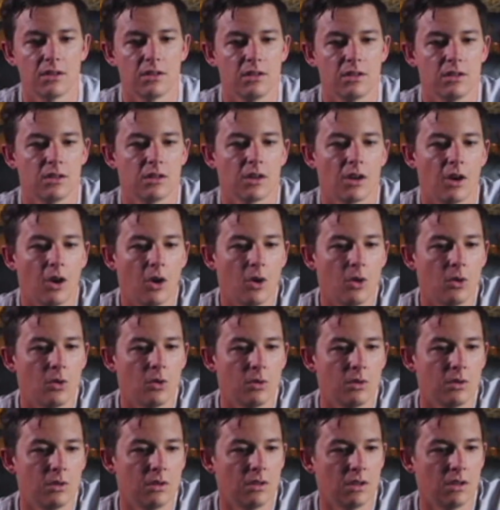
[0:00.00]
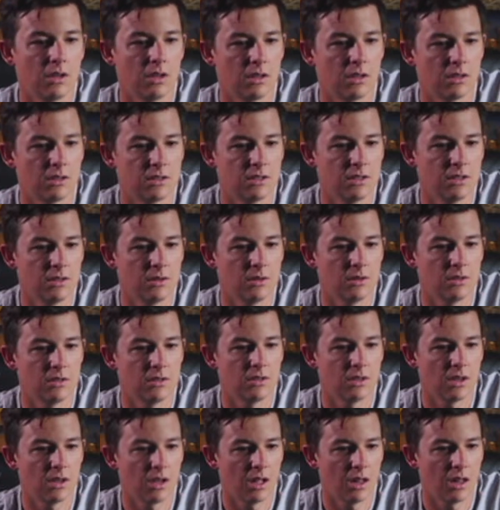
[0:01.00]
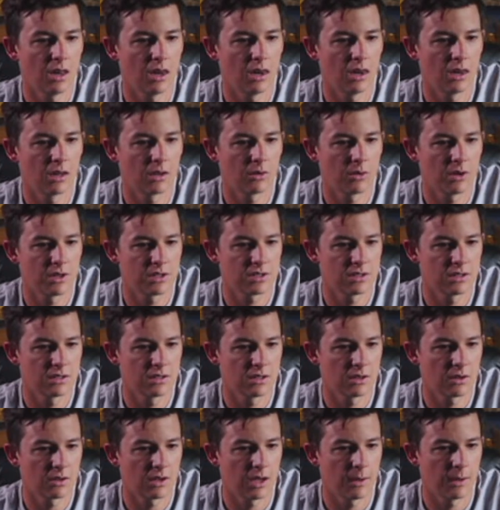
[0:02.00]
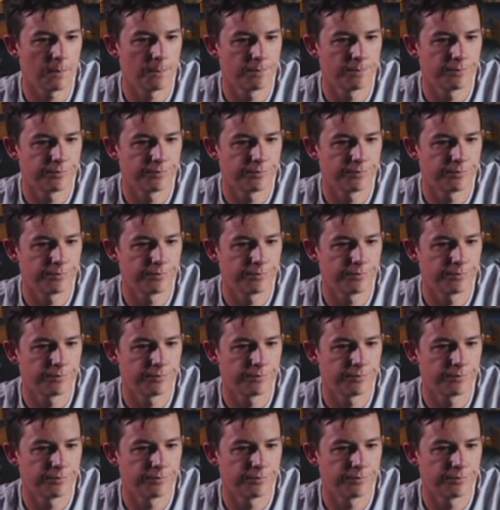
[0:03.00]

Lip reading: your own, questions? Okay.